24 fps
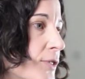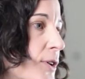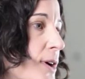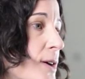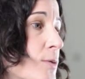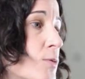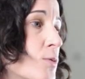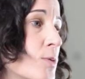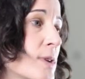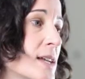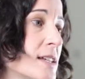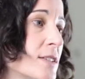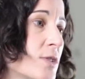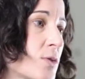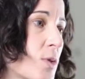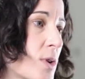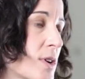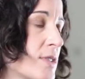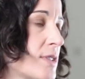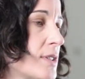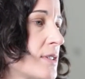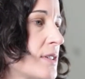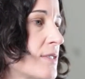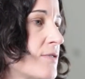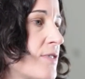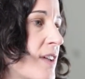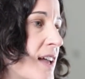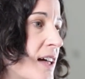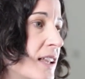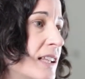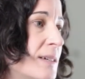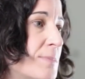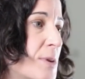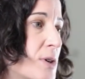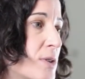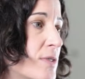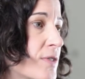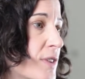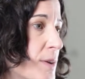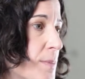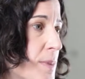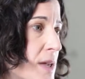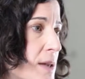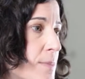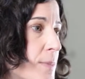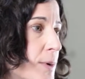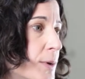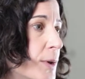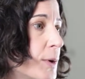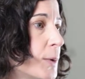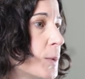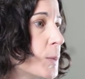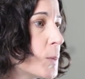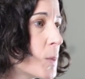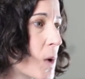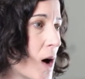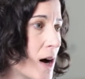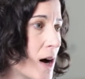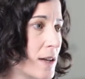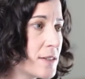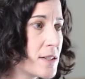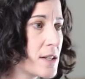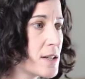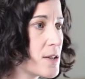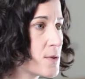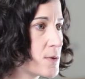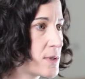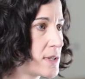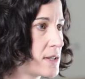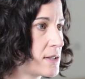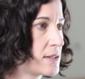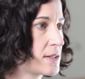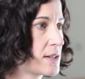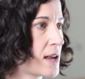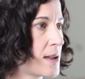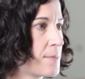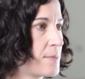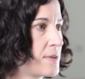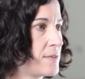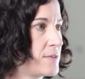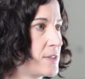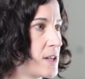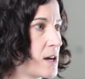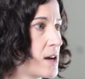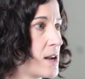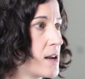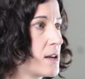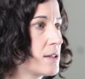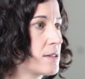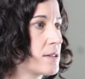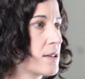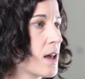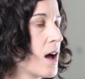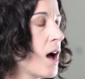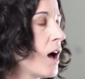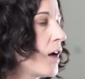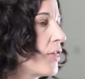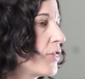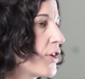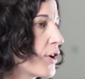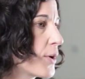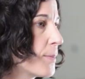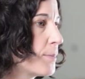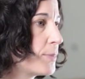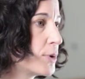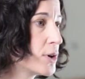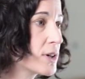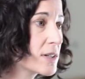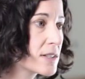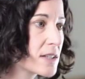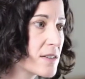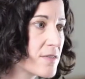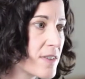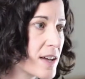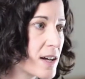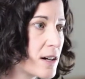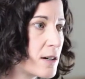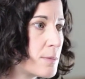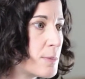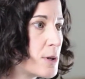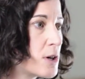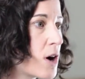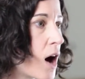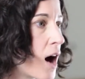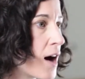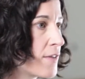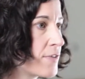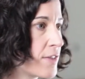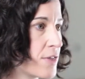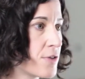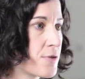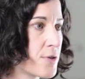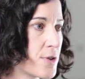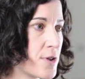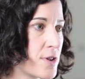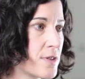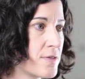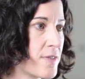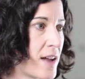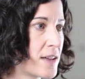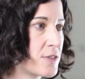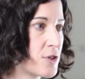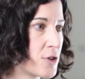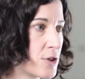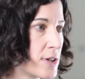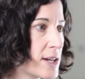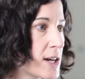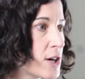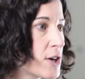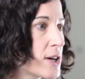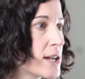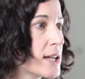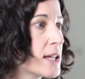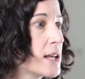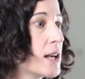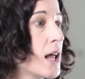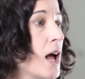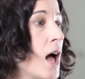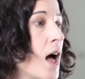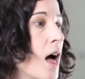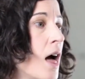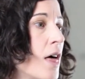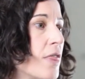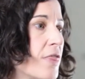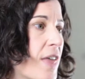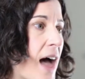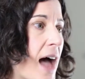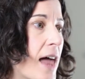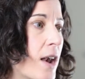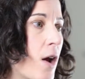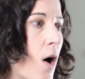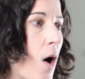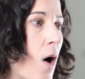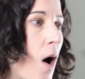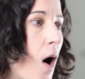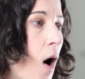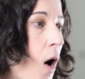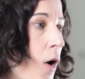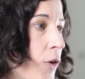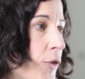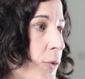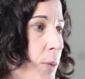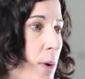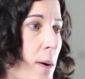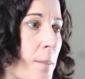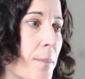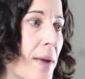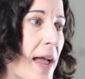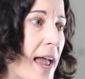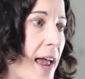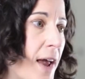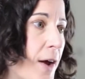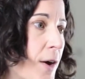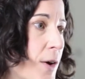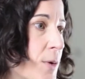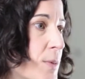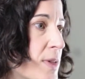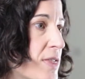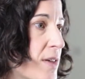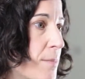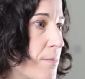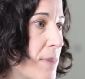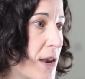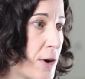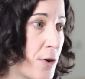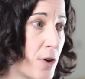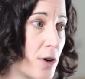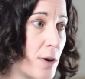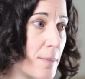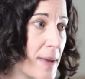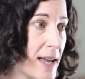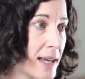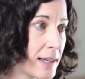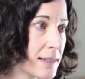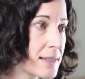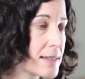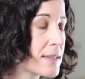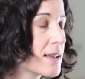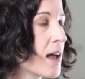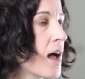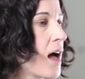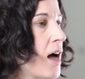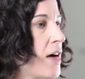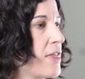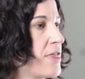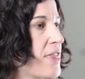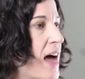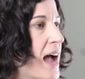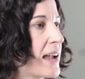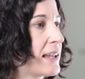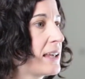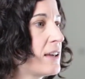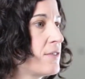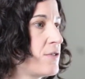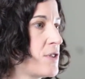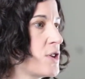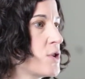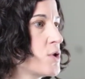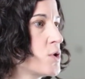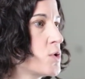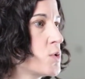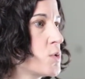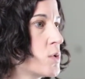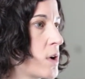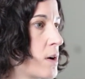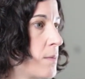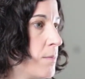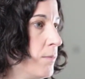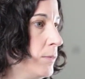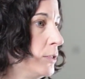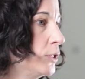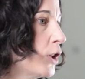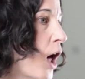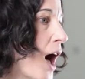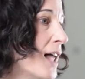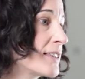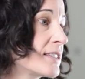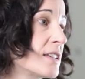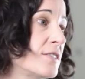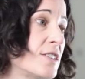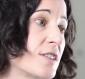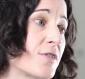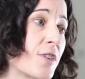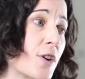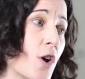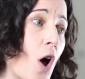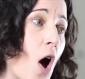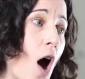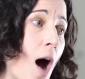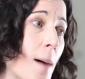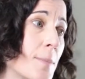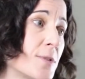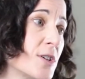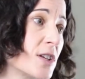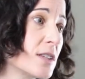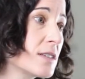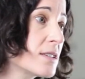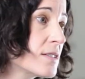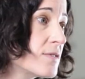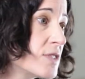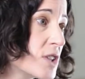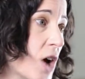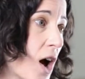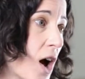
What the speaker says: of great resources available for people who want to use these type of diets. There are books available, often through your veterinarian, that also are paired with a mineral mix that give you lots of different options of